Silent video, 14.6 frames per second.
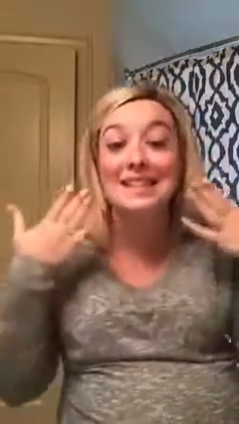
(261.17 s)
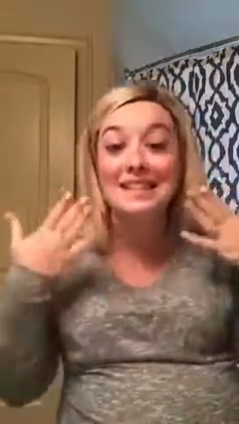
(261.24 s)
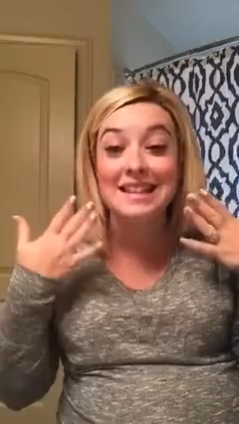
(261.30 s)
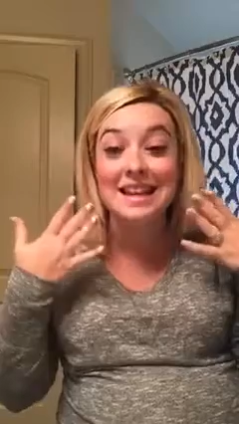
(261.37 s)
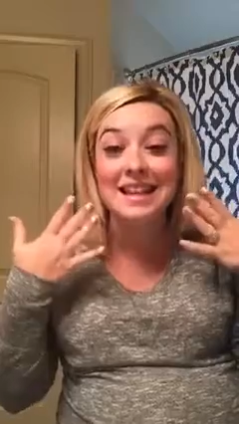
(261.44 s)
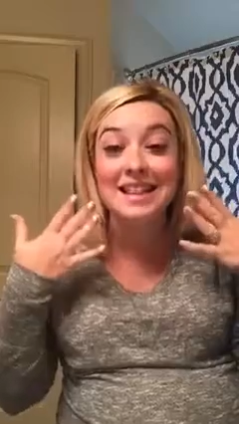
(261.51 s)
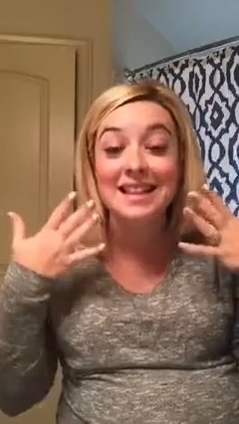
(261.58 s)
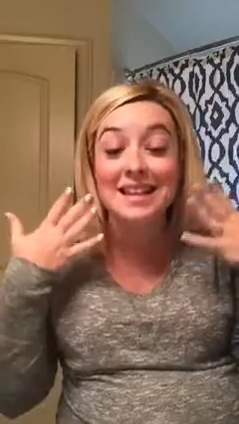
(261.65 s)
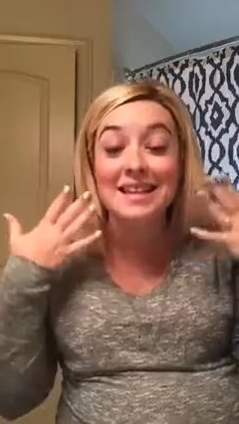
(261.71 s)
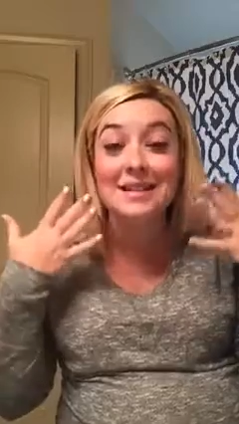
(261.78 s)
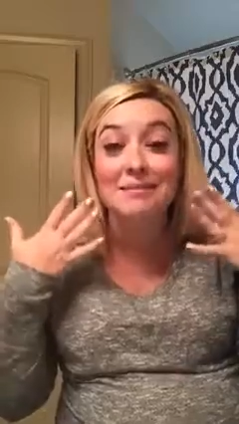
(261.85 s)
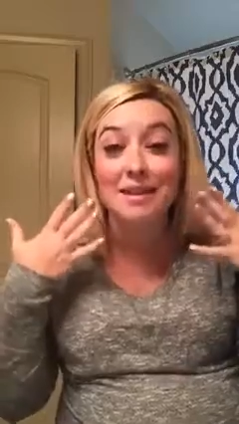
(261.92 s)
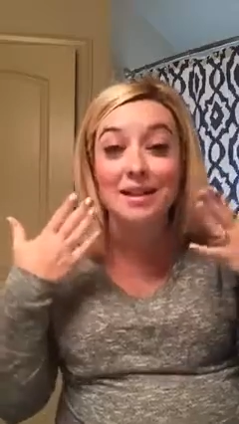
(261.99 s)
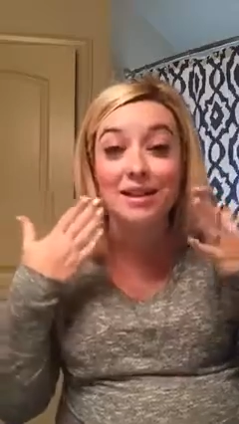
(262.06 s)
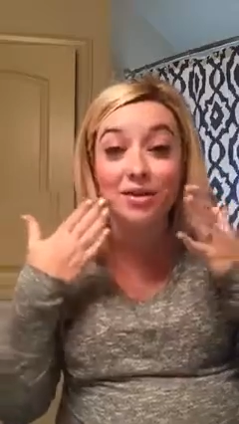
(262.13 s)
see these
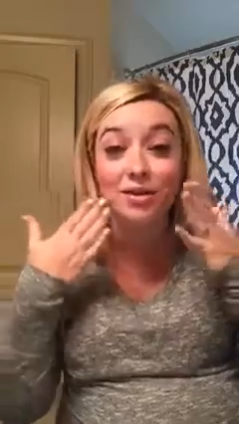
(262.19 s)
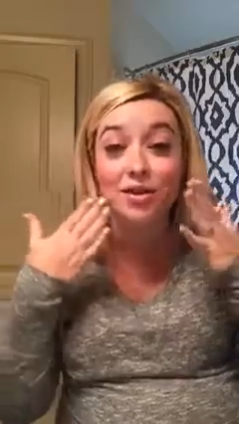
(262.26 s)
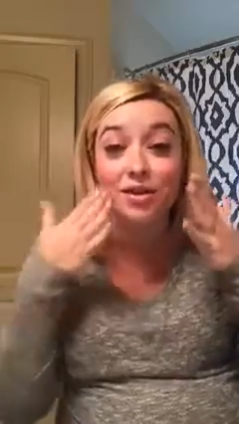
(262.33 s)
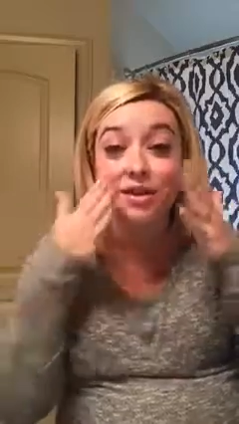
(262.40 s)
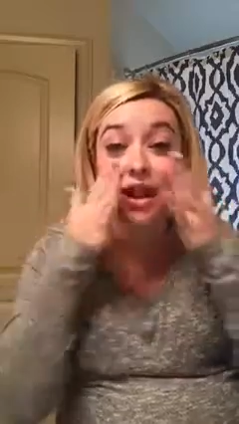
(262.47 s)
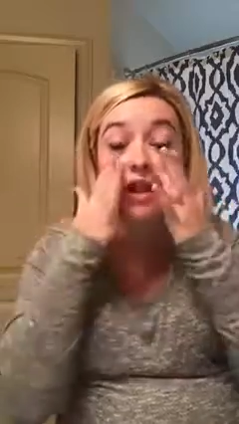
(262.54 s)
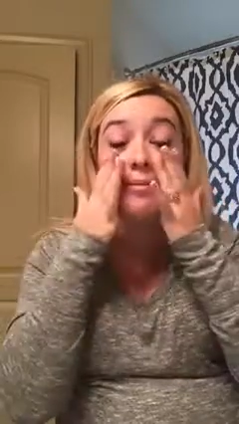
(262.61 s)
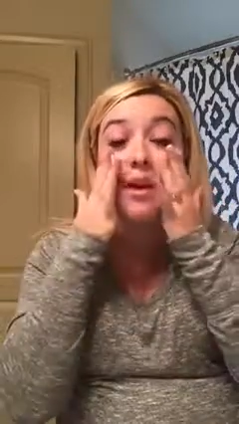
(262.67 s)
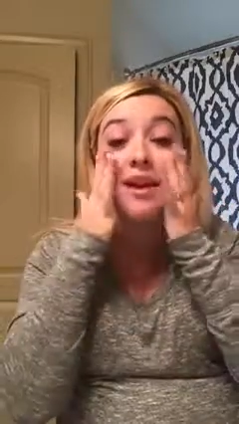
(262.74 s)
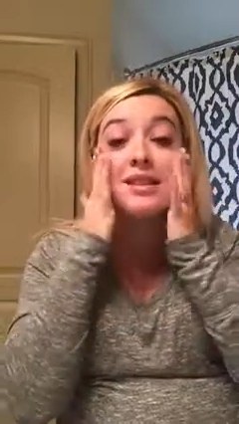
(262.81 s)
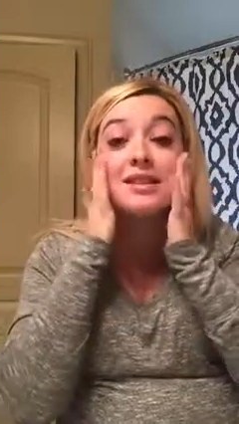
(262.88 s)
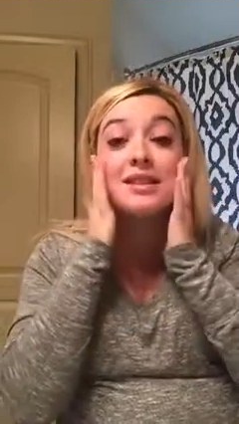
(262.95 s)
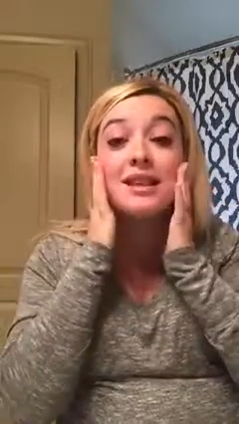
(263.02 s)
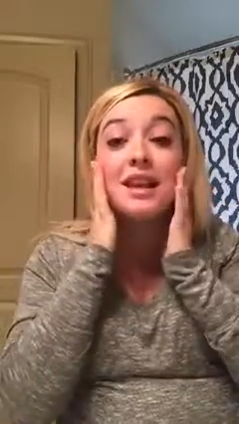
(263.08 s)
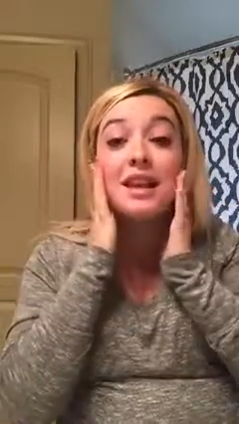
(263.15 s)
amazing results and my
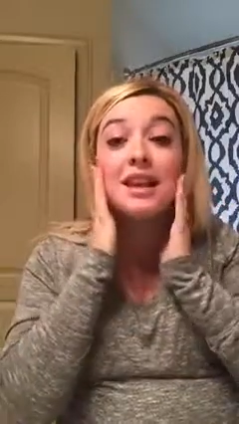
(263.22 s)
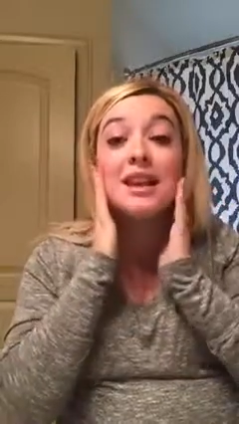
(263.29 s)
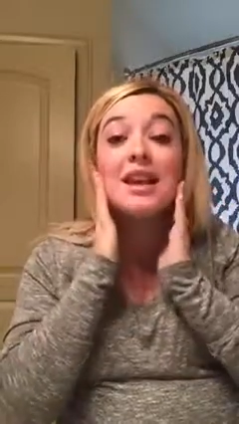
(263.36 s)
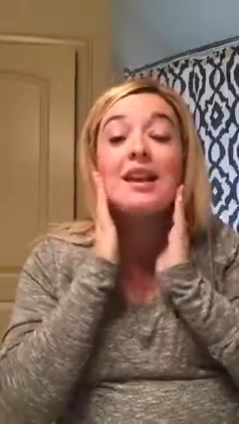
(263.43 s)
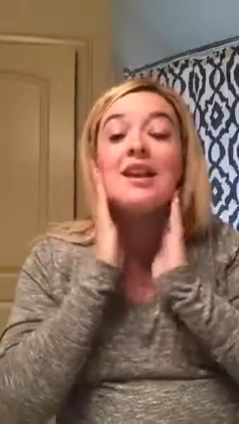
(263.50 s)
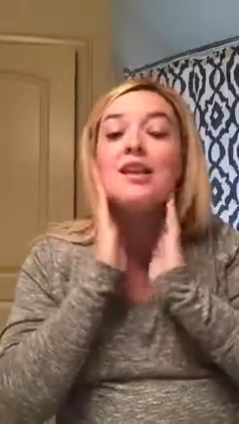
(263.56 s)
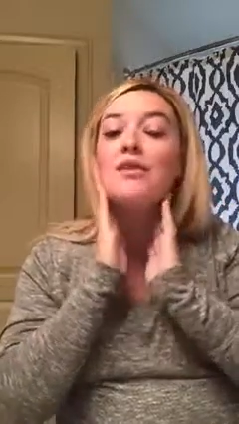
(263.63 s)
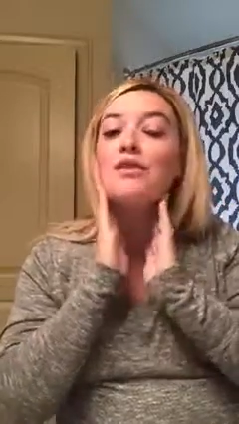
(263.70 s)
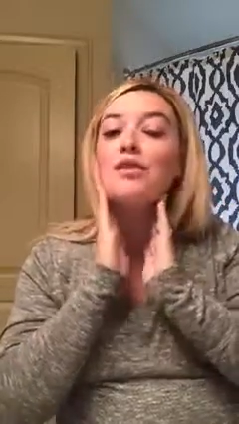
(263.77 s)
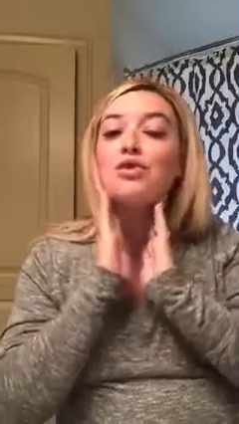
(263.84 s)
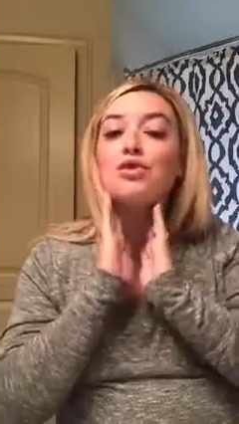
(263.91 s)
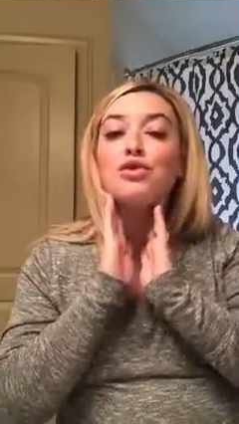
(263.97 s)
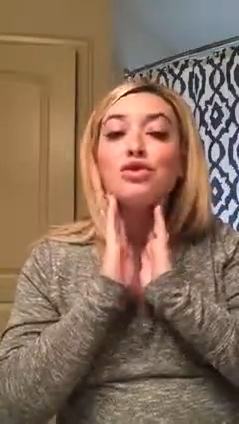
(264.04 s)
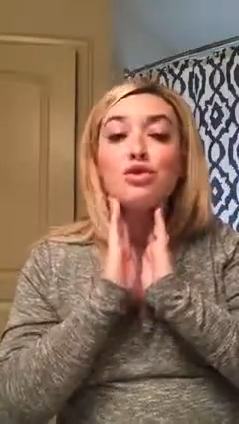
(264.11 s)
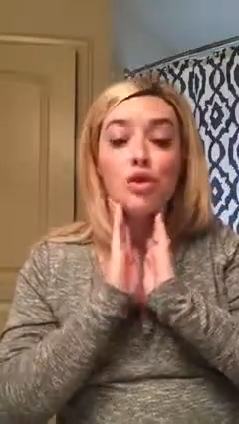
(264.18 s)
skin
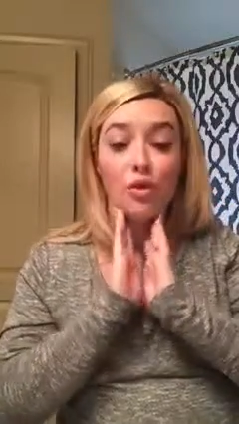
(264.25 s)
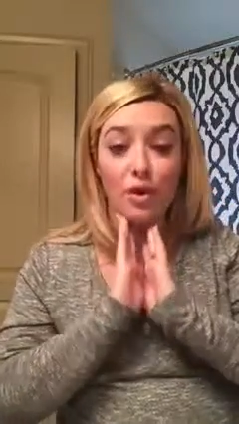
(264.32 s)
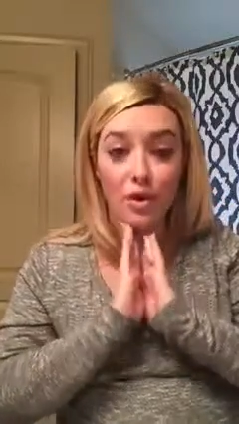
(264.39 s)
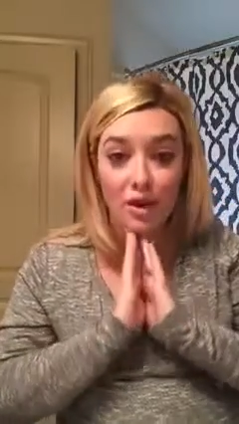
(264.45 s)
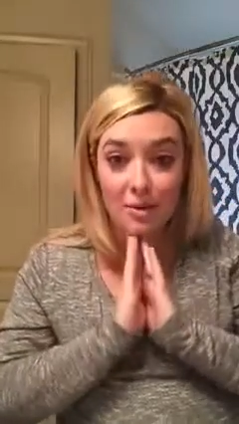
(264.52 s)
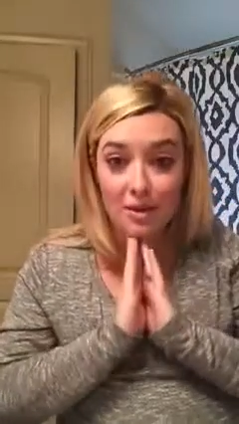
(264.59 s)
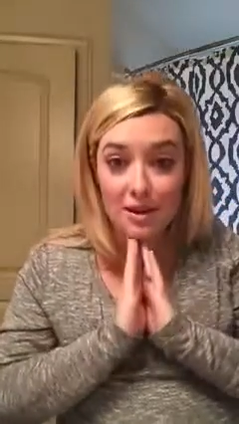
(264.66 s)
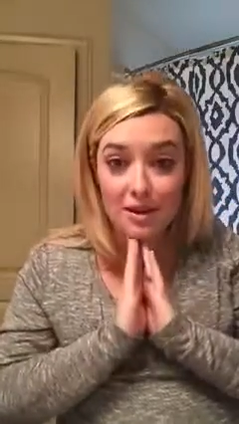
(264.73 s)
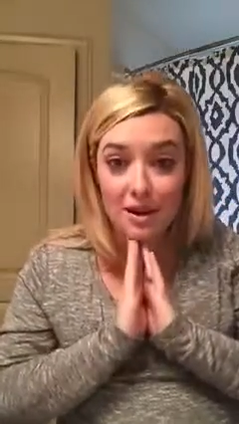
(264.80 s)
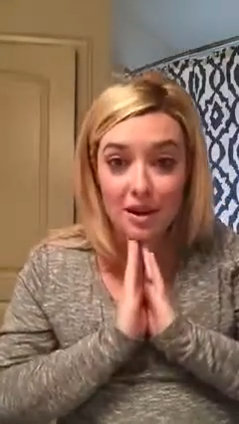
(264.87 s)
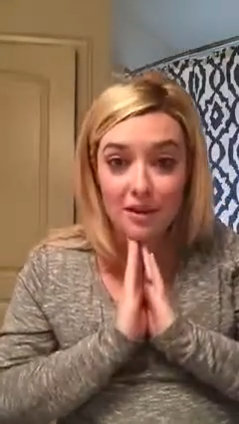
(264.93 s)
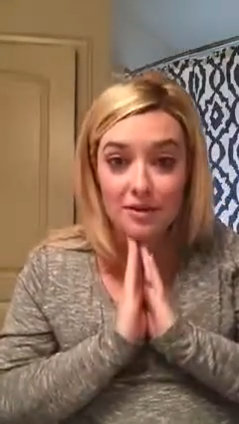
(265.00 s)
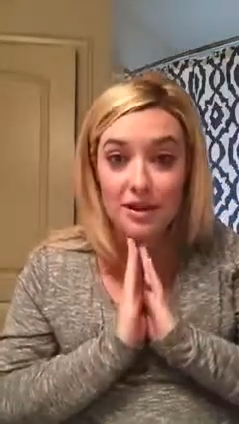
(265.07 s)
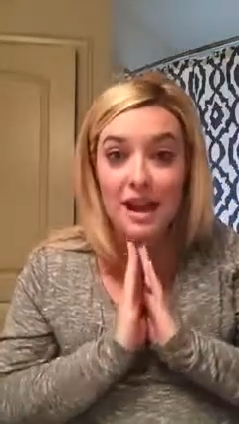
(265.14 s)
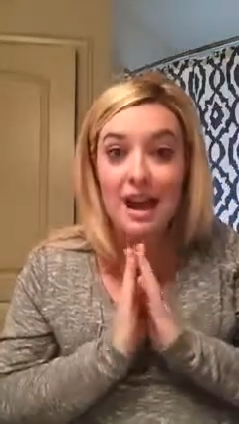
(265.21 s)
feels so incredibly
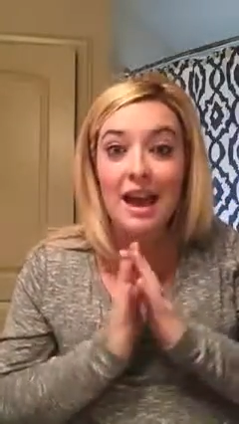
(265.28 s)
soft